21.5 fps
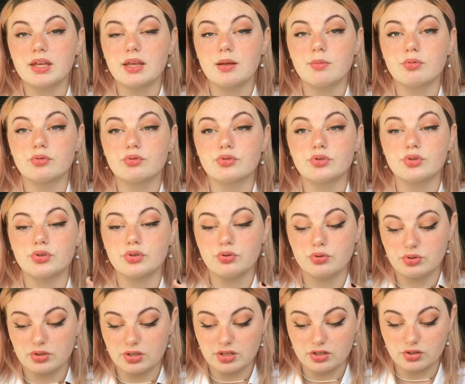able to
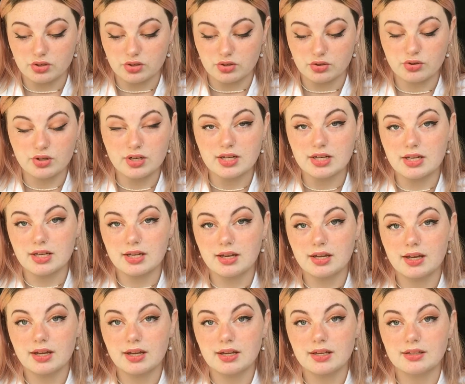use ancient Greek
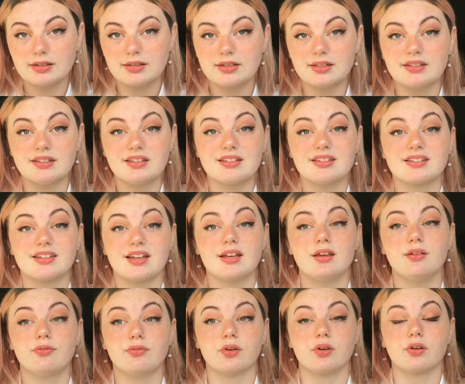to
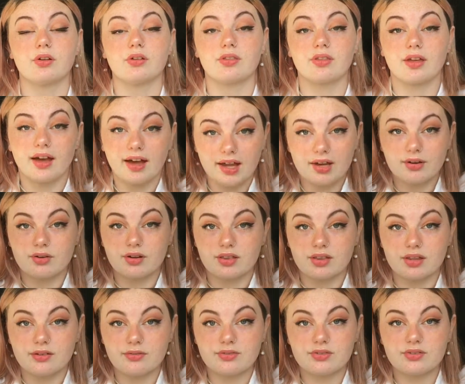decipher the
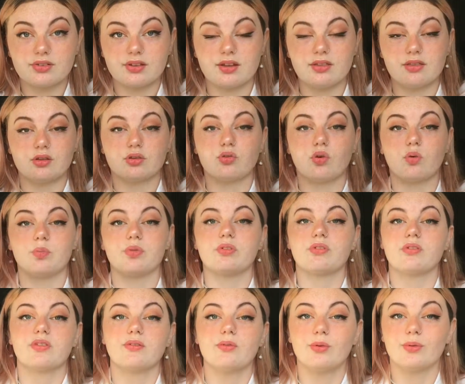hieroglyphs at the top of the
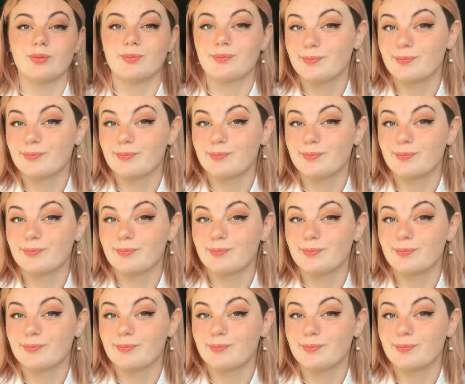stone.